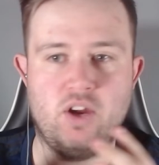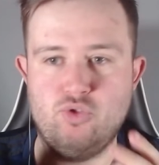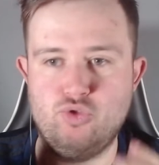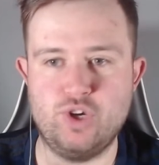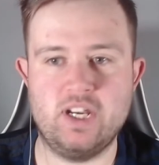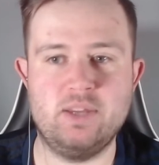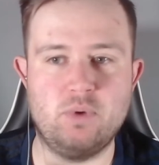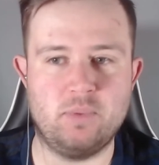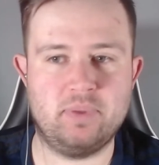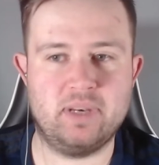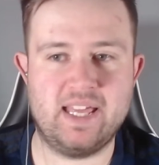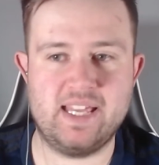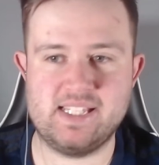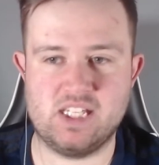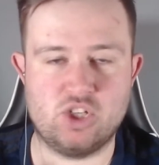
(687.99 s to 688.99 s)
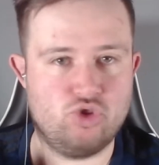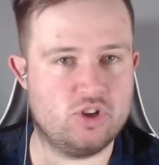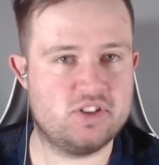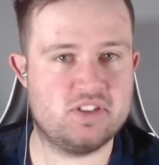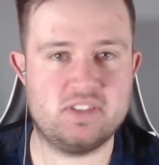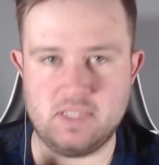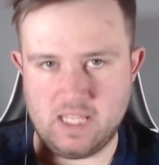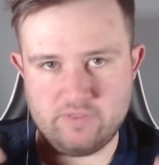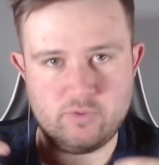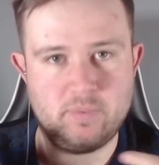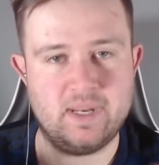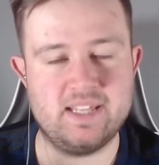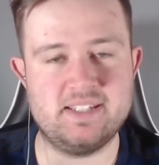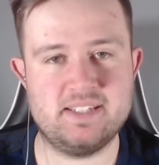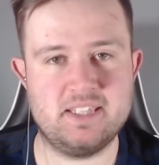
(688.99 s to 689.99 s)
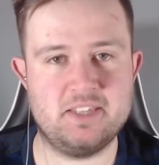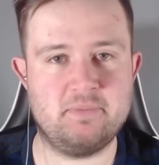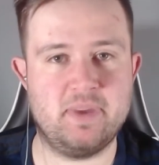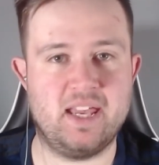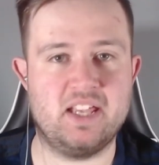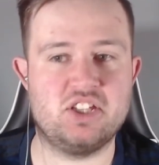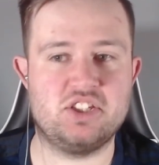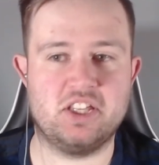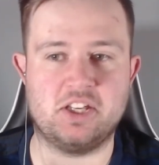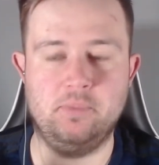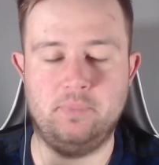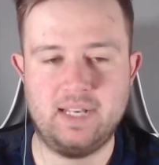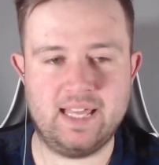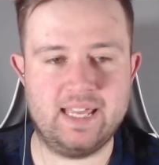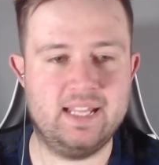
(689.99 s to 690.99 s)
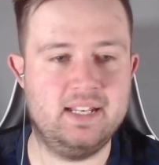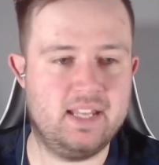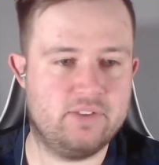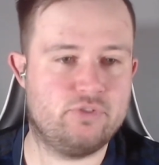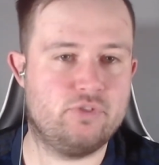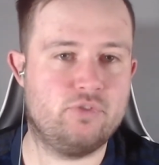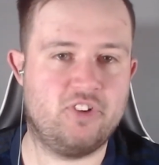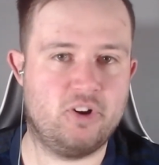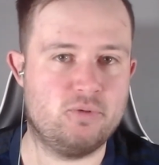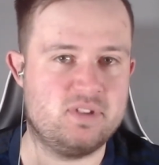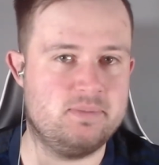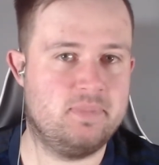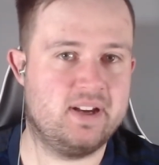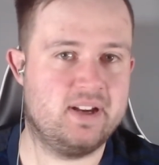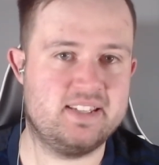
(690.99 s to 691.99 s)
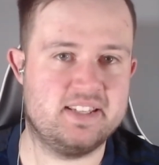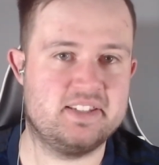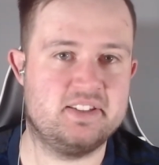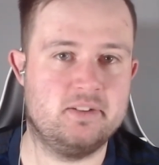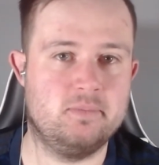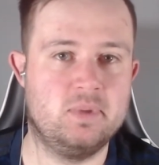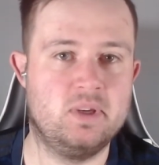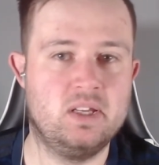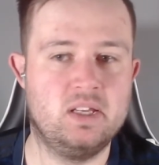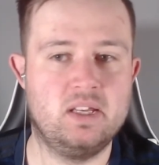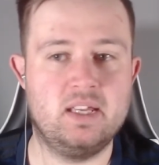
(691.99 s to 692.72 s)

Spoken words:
I really want players across the other places in the pitch that can play in different roles in my system.